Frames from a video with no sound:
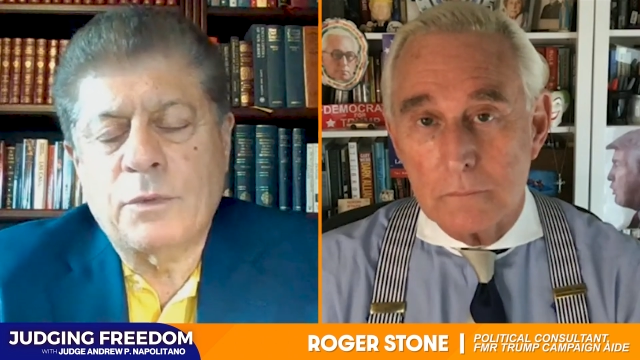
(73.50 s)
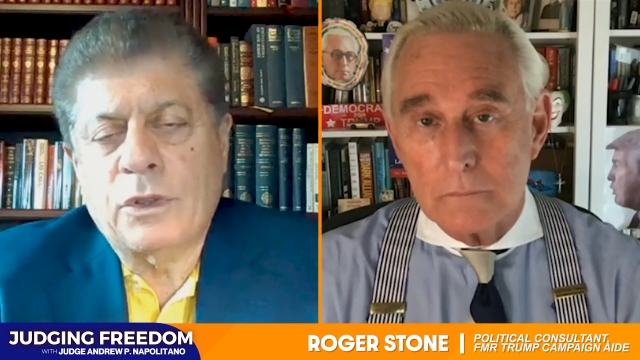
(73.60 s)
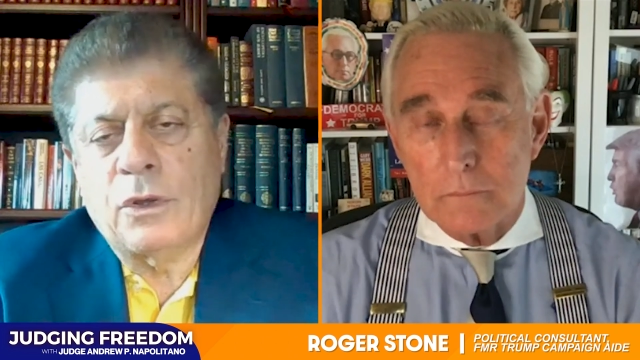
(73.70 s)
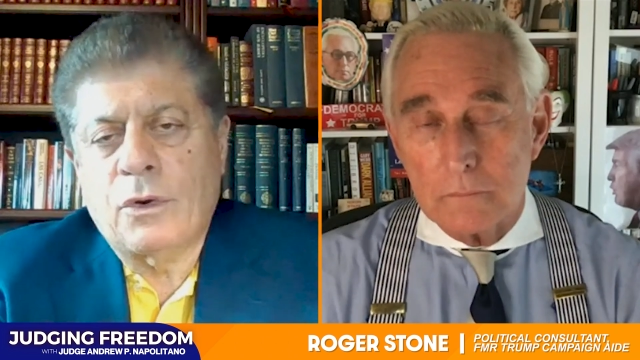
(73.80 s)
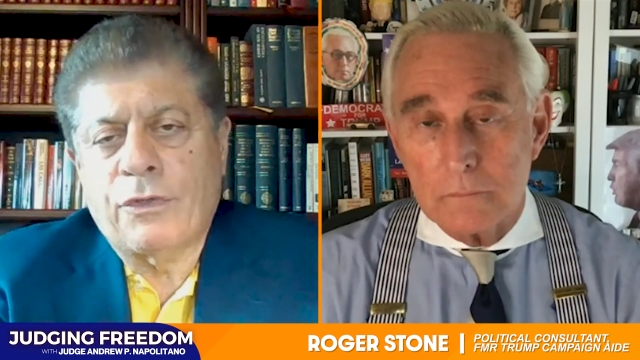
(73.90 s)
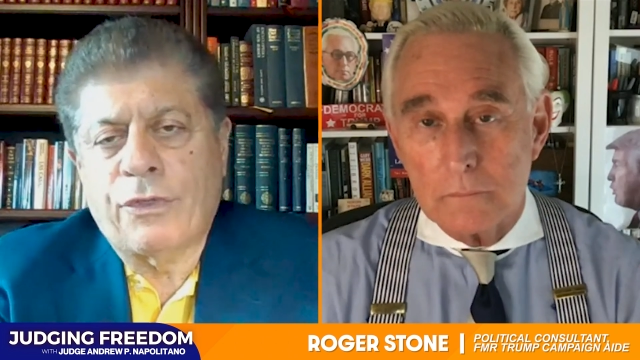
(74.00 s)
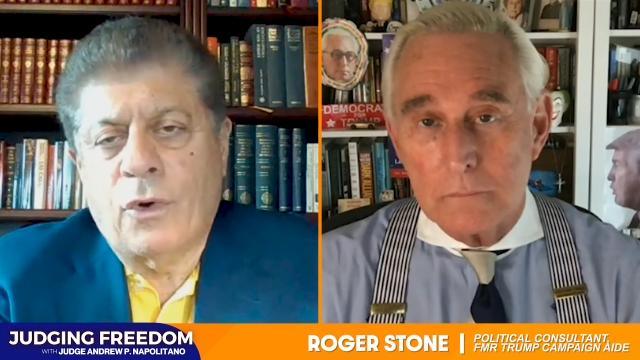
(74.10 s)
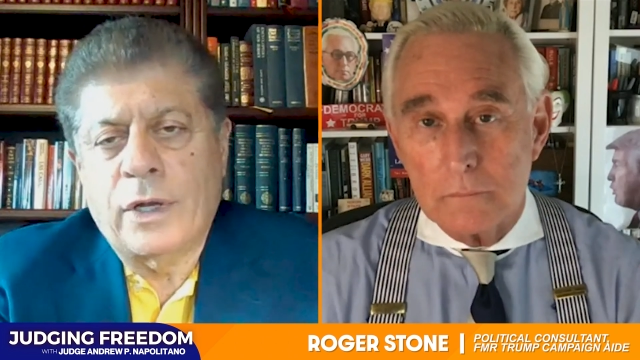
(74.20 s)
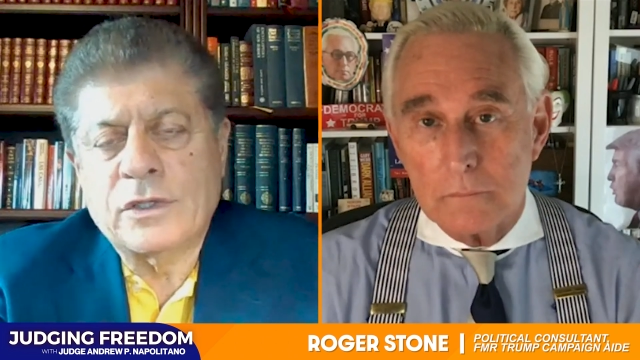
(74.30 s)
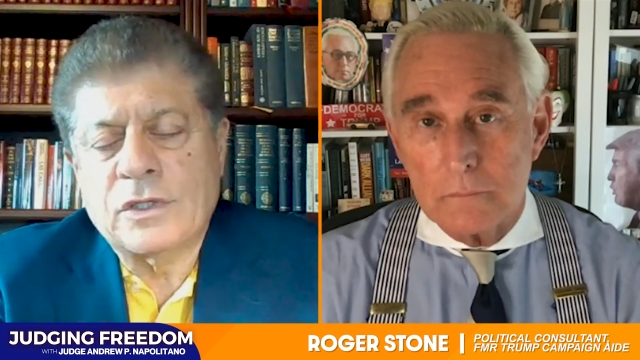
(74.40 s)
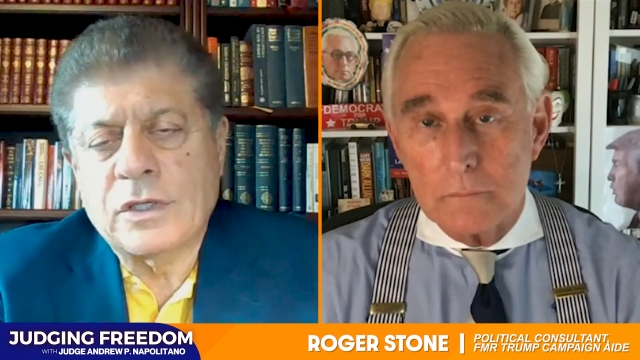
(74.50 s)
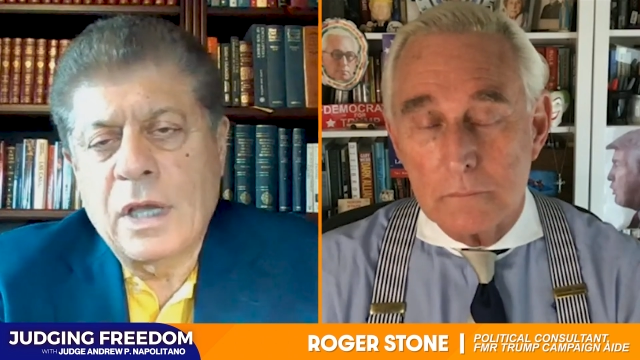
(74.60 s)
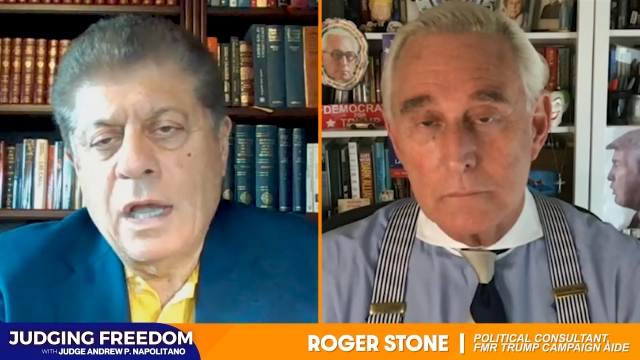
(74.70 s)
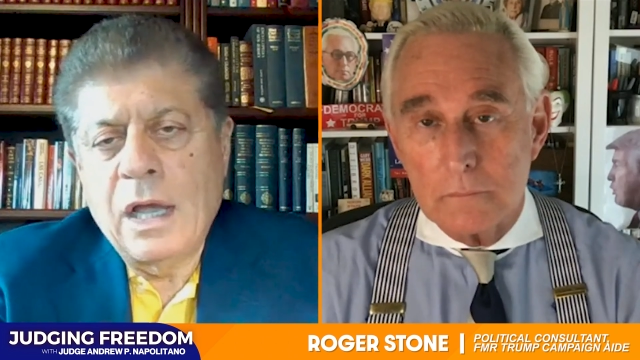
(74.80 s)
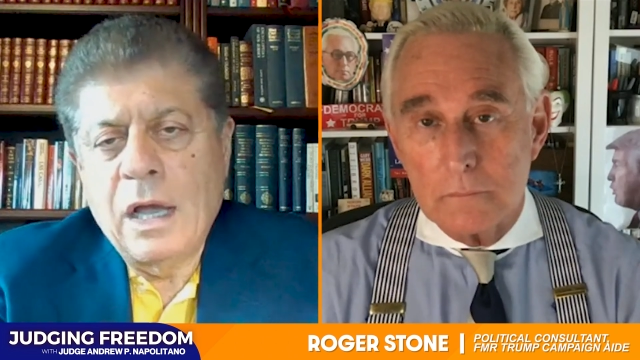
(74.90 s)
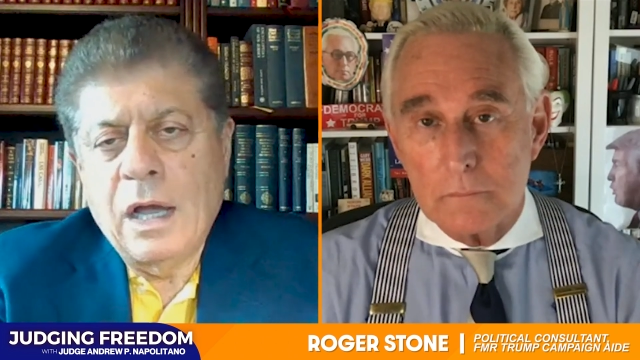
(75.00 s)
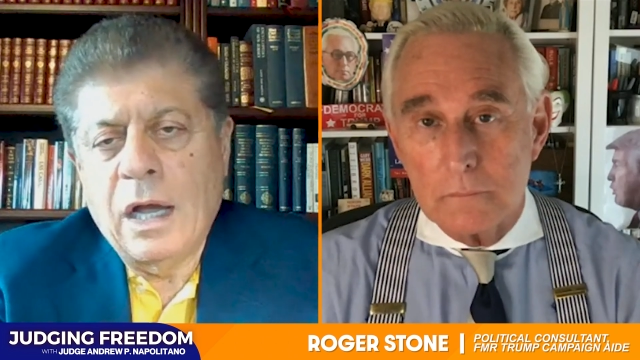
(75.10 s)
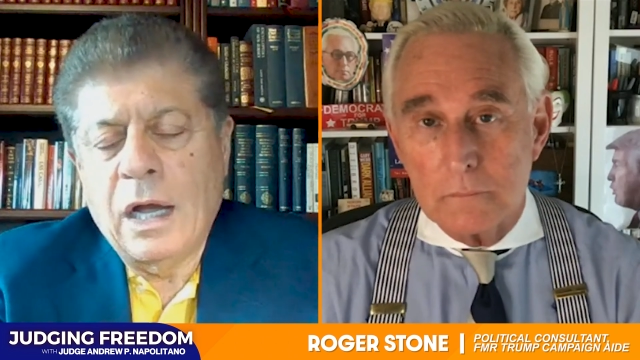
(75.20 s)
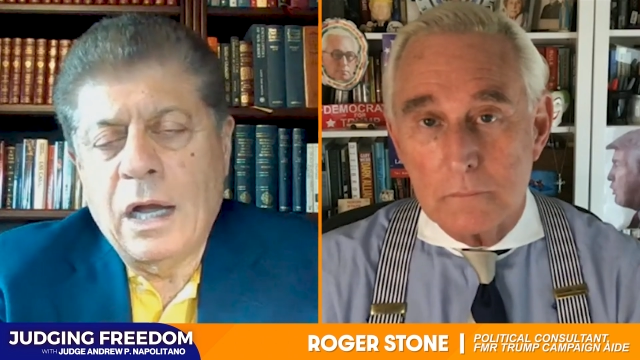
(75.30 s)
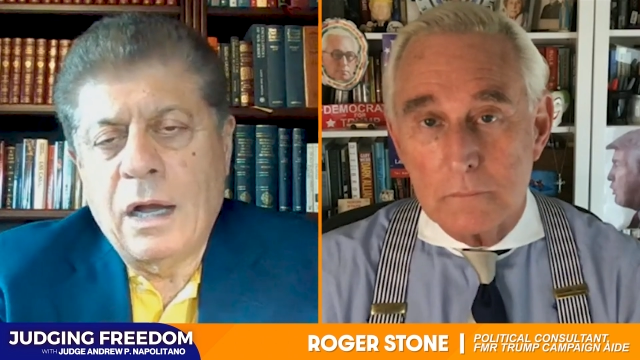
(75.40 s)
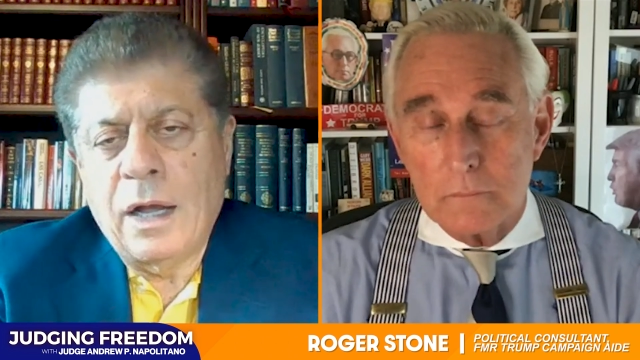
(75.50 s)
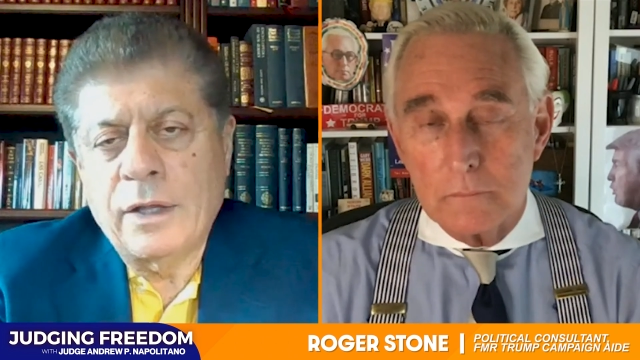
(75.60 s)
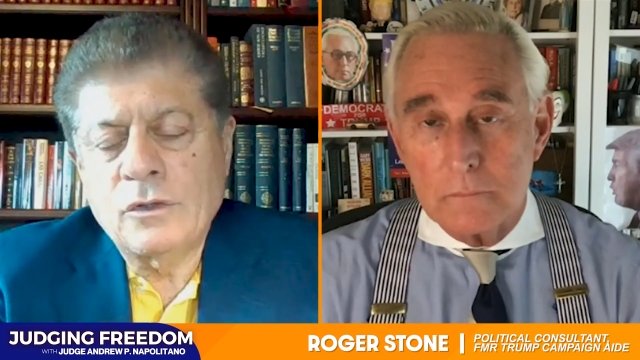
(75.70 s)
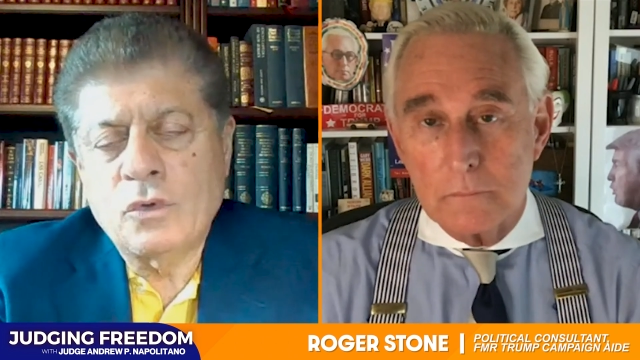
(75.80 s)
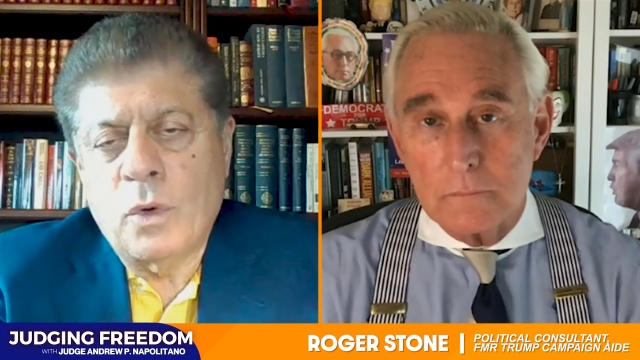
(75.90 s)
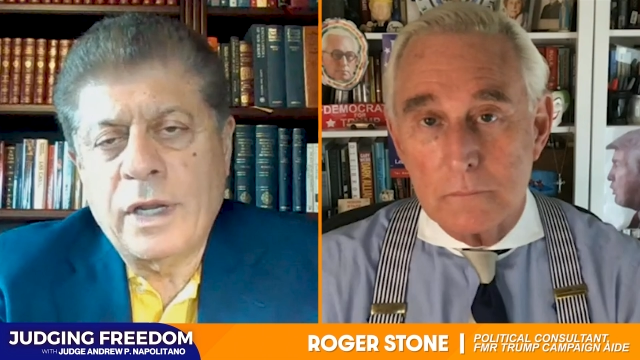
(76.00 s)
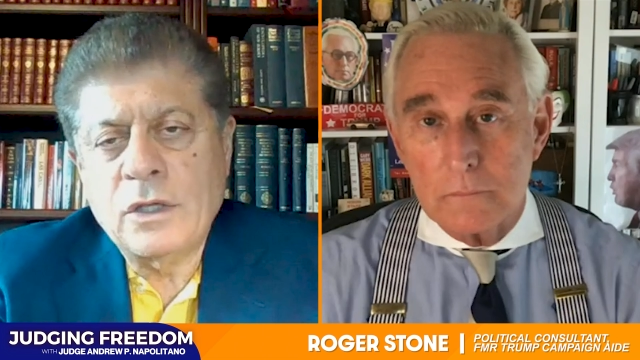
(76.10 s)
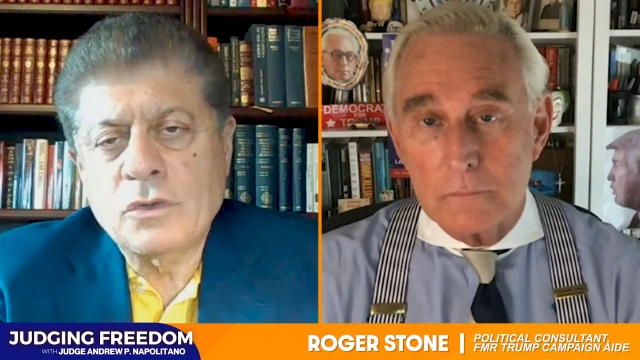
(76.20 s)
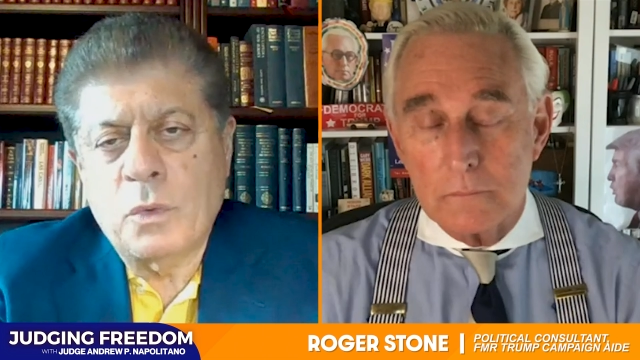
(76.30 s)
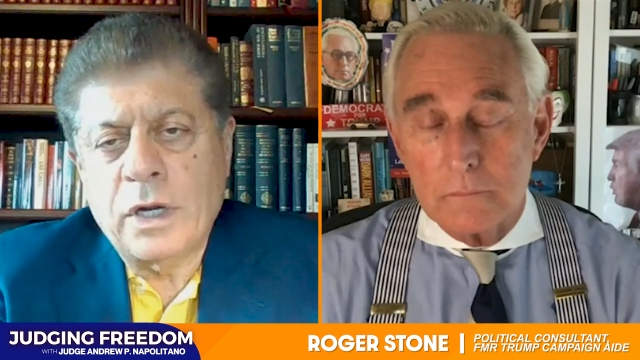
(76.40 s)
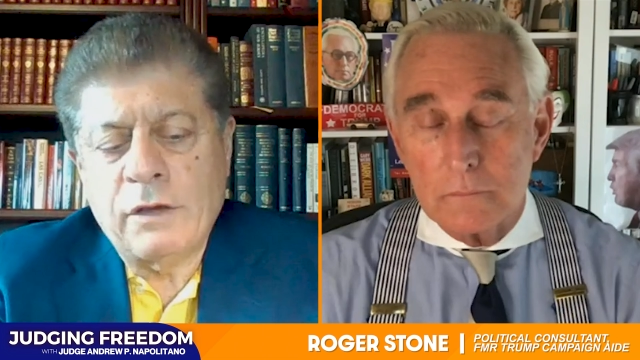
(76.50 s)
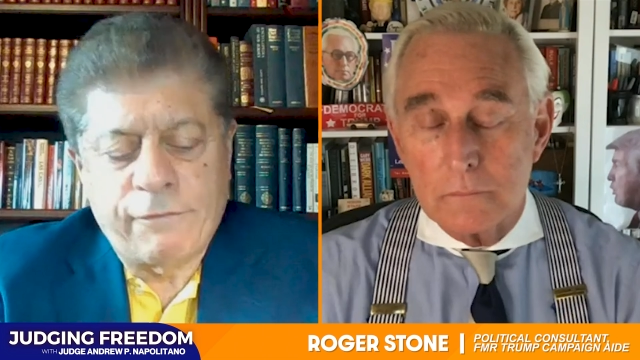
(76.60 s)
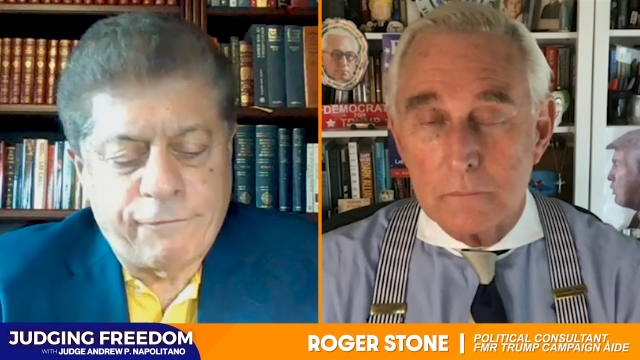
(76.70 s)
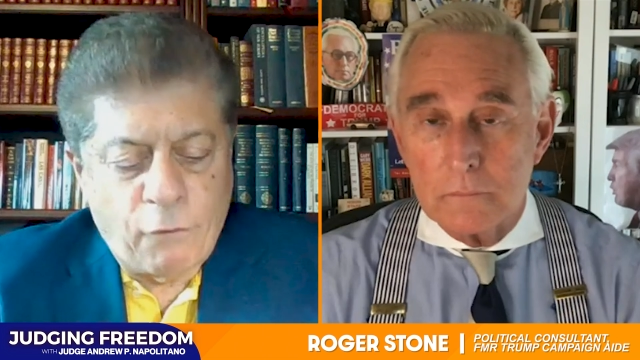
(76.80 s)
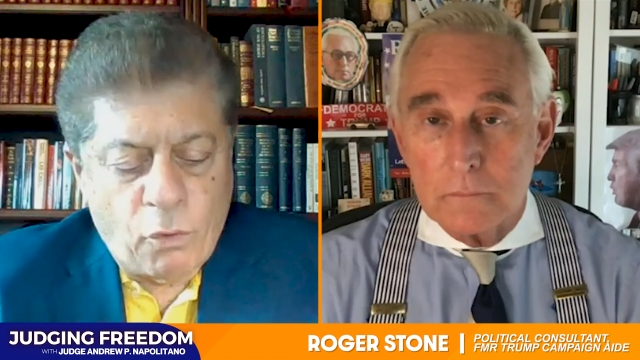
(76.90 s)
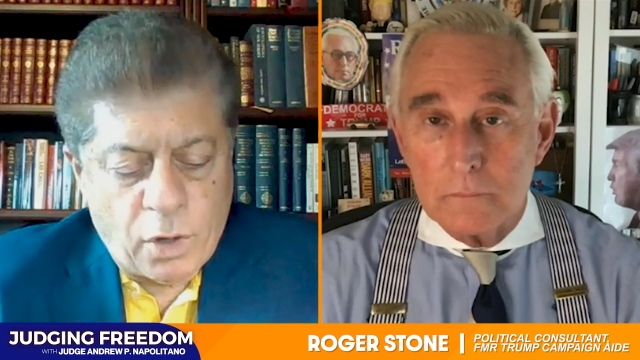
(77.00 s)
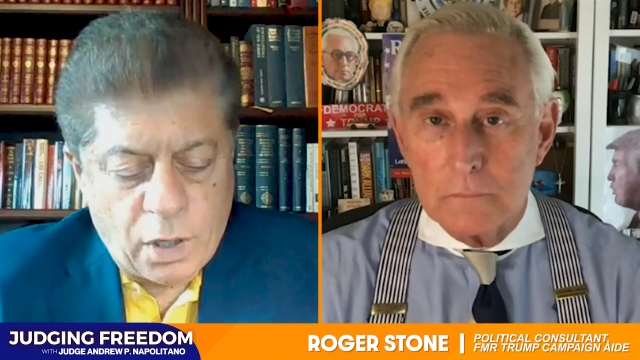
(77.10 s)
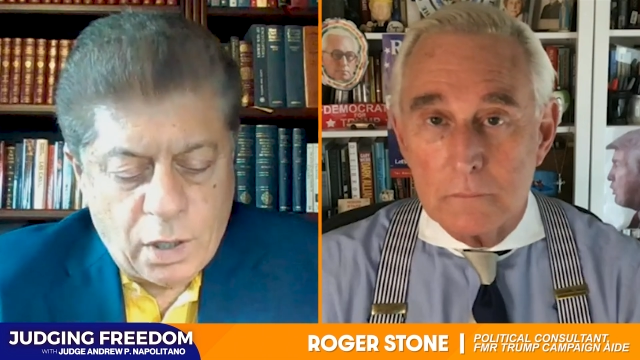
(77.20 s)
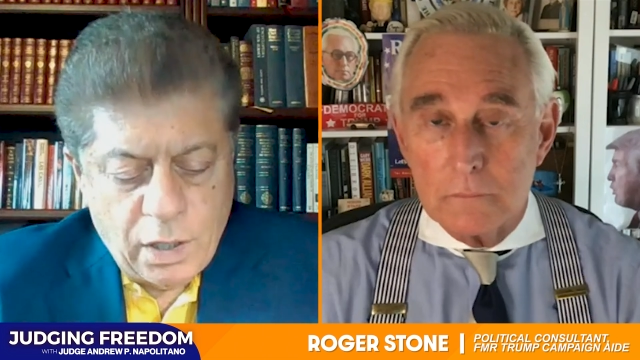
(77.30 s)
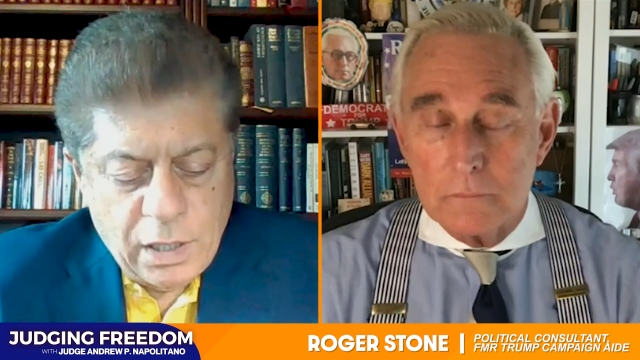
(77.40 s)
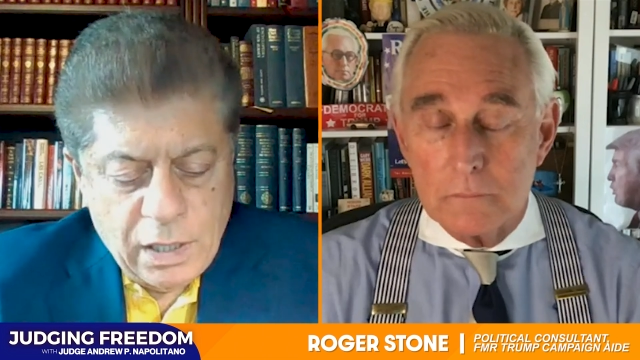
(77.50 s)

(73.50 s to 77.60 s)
Speaker 1: with your thoughts uh, on 2024.